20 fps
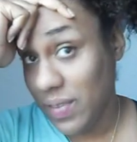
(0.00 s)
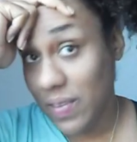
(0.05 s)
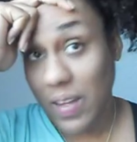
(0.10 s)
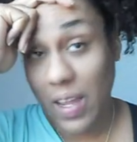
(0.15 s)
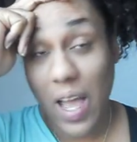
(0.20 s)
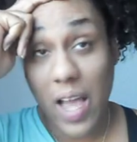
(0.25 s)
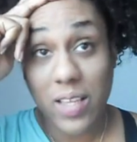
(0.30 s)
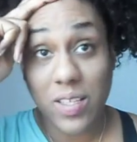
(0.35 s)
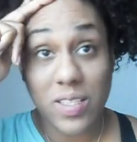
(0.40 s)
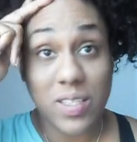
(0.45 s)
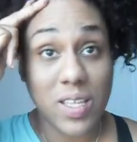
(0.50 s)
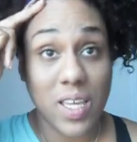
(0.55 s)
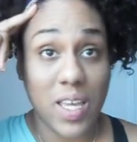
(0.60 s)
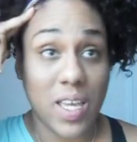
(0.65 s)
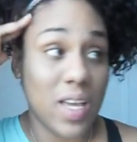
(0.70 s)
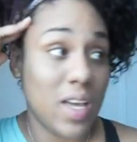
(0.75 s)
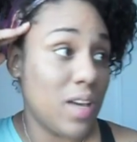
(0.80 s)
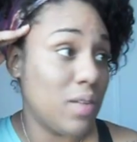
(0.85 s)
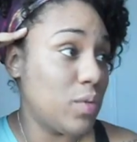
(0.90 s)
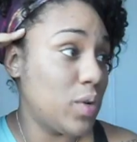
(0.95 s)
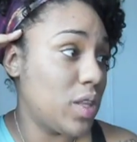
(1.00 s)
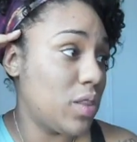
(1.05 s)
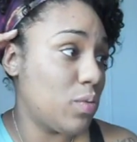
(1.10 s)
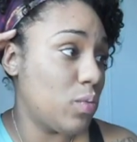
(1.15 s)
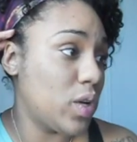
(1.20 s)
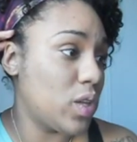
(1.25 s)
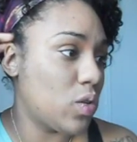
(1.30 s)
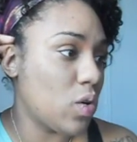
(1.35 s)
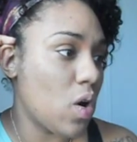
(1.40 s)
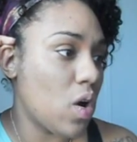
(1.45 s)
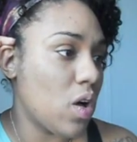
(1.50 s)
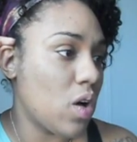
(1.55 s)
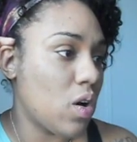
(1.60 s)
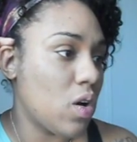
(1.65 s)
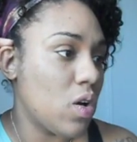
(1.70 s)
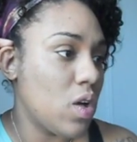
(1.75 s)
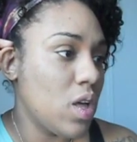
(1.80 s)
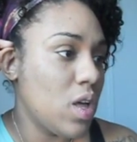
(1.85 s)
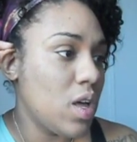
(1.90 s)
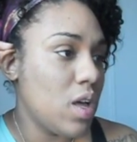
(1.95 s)
I just can't with
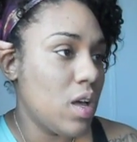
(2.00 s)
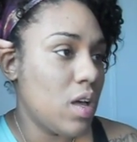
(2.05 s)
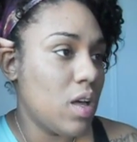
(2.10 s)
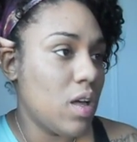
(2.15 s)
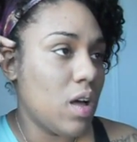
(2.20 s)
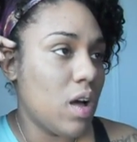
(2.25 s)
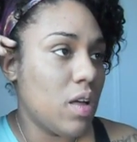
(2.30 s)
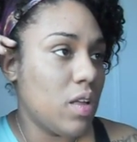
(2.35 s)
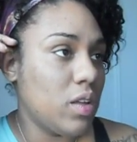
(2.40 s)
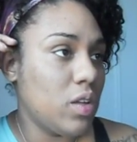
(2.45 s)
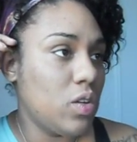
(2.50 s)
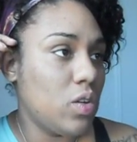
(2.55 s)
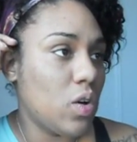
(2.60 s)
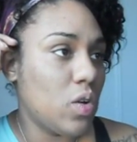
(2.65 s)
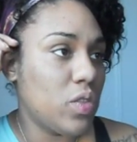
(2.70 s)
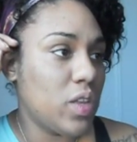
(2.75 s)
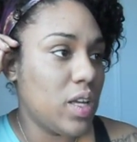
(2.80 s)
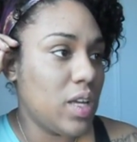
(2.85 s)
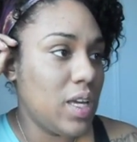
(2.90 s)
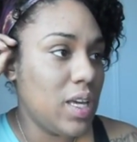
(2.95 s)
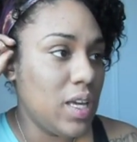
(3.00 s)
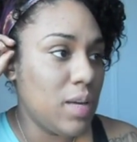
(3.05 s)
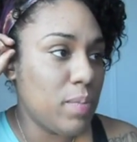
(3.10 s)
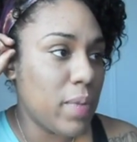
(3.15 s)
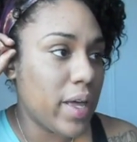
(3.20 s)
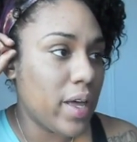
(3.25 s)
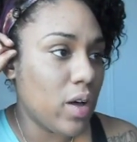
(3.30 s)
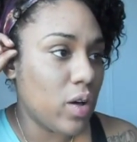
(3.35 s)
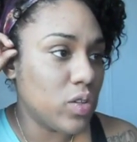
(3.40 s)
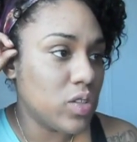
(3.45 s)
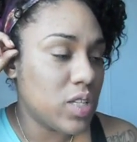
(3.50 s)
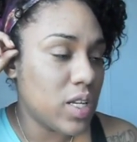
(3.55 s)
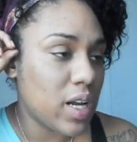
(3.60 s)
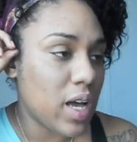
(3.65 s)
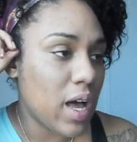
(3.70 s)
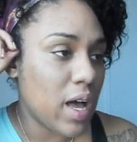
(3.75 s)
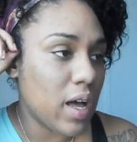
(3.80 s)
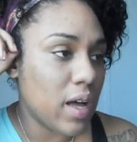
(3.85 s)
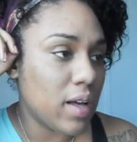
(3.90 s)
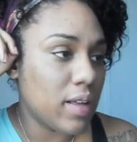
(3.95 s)
all the emails
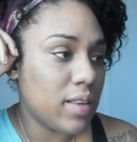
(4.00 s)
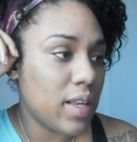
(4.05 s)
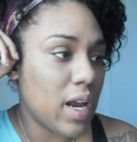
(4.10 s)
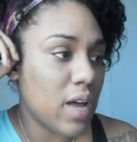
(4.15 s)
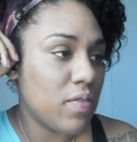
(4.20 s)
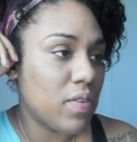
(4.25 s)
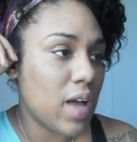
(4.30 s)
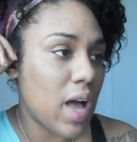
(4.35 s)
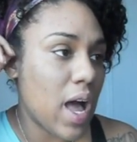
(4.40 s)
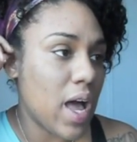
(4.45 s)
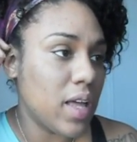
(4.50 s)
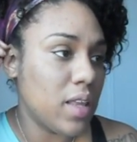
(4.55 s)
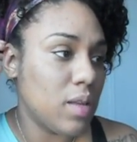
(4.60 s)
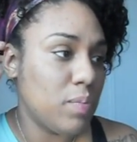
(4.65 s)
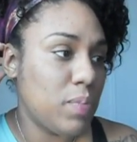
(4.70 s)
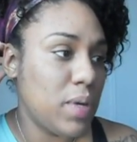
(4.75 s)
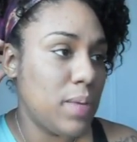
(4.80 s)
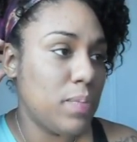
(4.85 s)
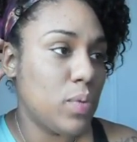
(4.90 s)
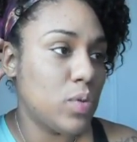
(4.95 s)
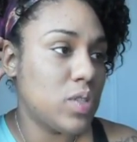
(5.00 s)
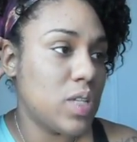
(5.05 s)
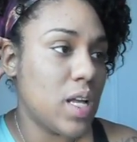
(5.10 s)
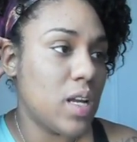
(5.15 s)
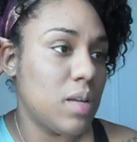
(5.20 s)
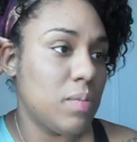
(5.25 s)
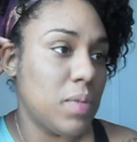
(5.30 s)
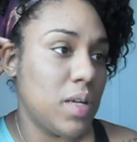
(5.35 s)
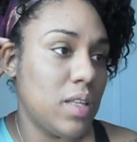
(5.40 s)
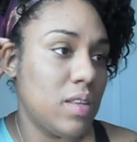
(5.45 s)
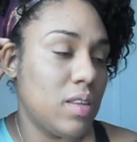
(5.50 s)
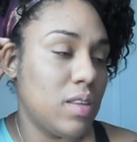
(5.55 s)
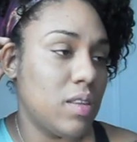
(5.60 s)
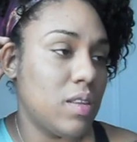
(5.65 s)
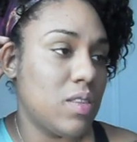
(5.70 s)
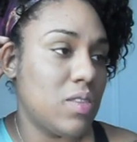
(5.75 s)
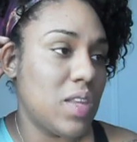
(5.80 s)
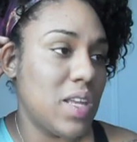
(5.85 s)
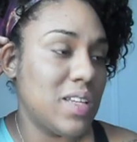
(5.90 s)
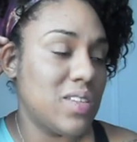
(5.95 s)
that I've gotten, the people telling me
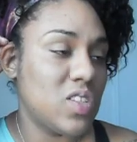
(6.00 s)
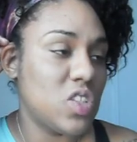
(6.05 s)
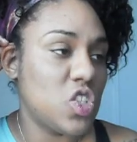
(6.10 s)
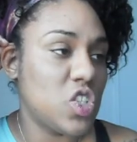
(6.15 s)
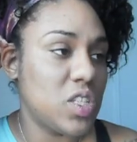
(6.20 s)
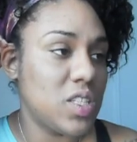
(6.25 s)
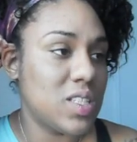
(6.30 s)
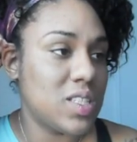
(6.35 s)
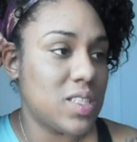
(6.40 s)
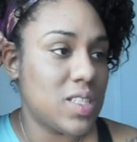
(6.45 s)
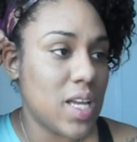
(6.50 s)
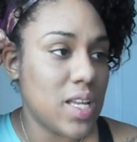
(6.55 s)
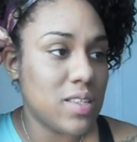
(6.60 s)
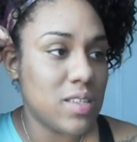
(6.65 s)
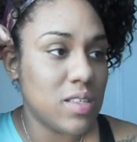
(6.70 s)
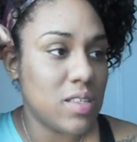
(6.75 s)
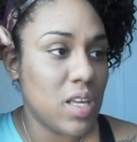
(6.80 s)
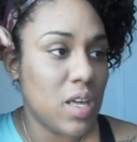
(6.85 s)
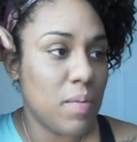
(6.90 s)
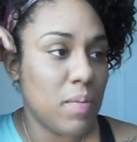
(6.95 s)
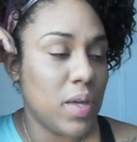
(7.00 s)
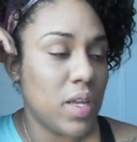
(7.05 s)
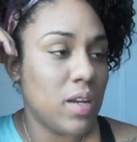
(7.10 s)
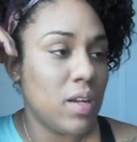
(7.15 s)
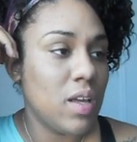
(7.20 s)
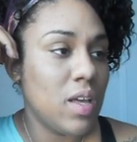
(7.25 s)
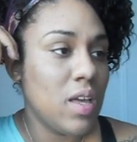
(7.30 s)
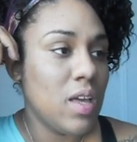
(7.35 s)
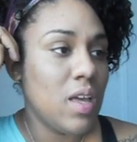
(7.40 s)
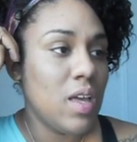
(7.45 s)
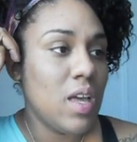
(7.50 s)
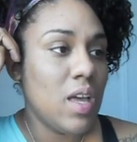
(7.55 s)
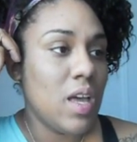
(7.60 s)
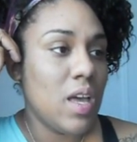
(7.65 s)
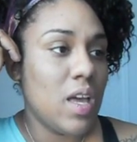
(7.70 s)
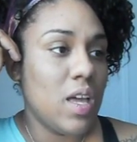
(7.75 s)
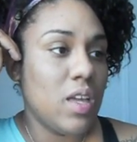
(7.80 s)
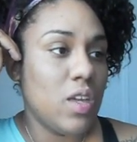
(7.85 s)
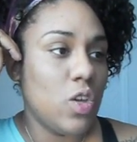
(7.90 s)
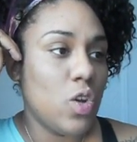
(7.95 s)
the things that she said to them,
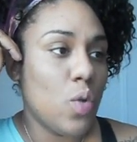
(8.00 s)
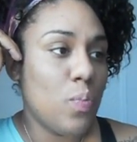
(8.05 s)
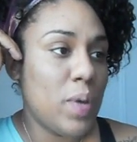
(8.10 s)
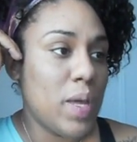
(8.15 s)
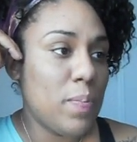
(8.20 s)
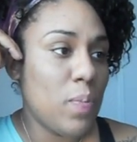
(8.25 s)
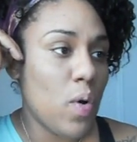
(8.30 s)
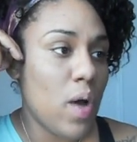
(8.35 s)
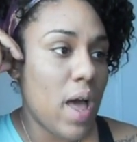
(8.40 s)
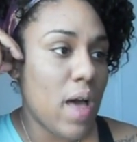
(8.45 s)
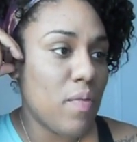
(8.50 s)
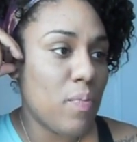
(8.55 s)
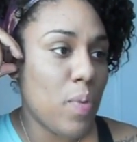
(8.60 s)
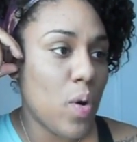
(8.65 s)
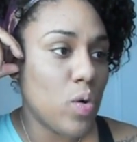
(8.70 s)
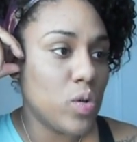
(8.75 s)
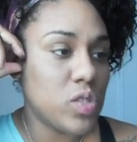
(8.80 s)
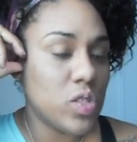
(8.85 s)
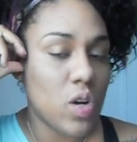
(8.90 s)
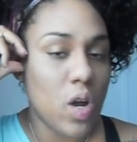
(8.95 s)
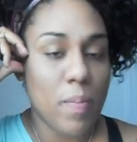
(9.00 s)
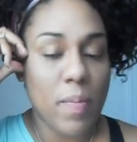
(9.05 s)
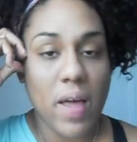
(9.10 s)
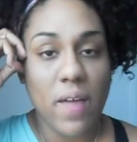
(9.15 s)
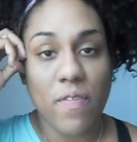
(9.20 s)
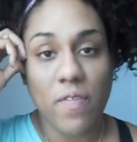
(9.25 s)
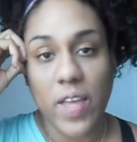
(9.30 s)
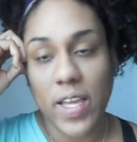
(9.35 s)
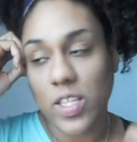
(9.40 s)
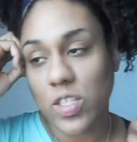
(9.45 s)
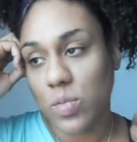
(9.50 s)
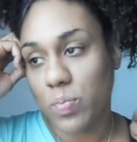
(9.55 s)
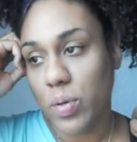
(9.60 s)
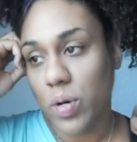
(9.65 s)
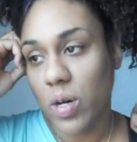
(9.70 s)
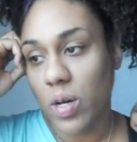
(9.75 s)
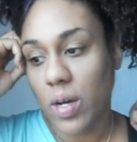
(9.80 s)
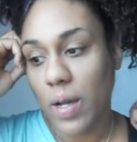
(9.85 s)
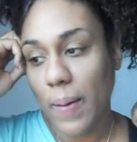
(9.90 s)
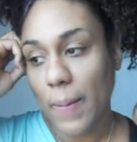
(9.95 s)
and people have posted on my
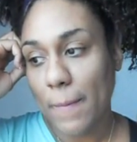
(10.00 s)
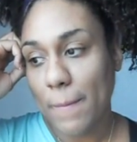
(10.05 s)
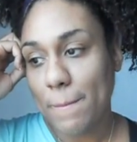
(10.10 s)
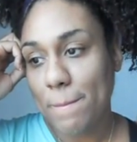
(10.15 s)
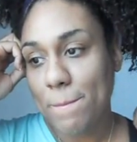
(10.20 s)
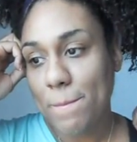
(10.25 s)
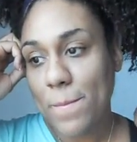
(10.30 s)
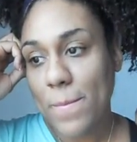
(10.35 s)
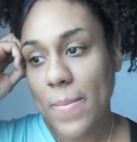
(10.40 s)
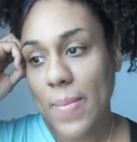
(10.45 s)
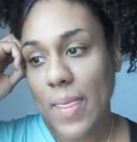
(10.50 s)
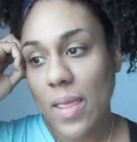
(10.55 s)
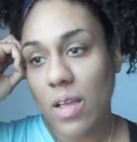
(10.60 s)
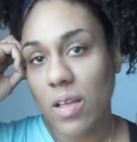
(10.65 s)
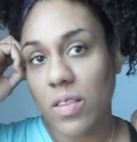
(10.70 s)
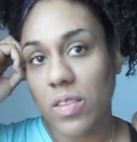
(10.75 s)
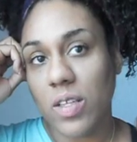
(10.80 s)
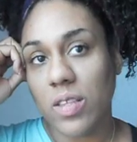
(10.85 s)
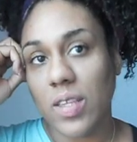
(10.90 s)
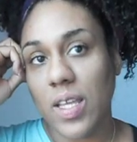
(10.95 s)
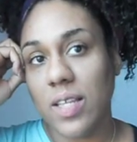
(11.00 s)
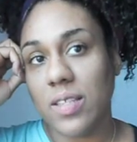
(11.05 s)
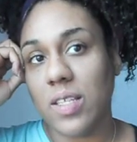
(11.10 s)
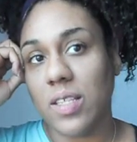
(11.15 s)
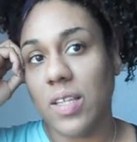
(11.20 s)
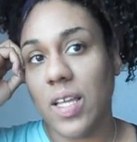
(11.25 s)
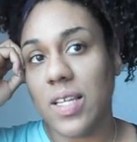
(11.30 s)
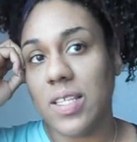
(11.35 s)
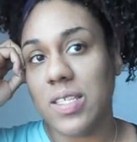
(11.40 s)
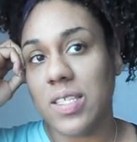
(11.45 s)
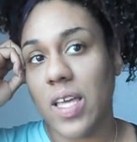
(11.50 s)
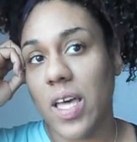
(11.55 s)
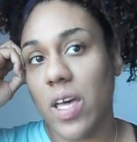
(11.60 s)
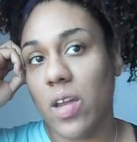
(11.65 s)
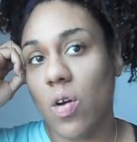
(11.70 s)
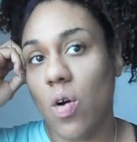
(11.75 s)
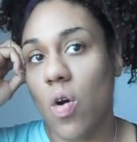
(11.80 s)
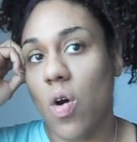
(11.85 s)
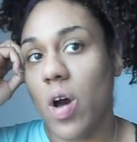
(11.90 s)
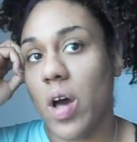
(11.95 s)
Facebook the things that they
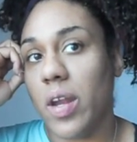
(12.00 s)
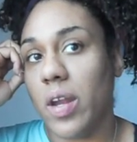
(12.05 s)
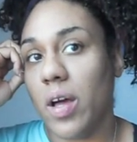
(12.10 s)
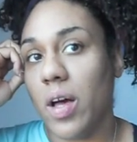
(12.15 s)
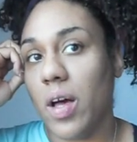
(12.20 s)
said on